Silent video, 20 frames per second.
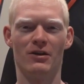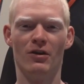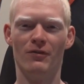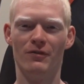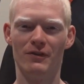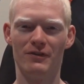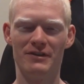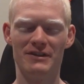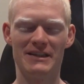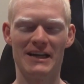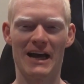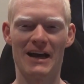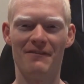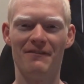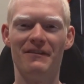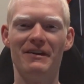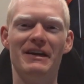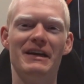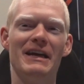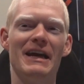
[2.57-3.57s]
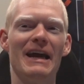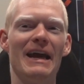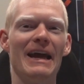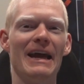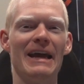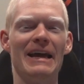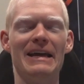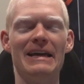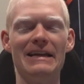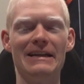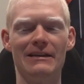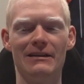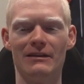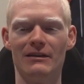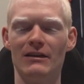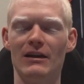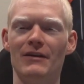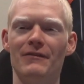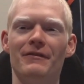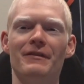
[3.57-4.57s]
Hope everyone is having a
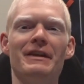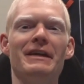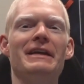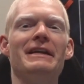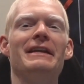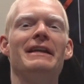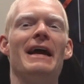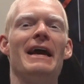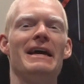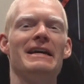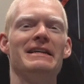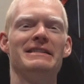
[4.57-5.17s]
lovely day.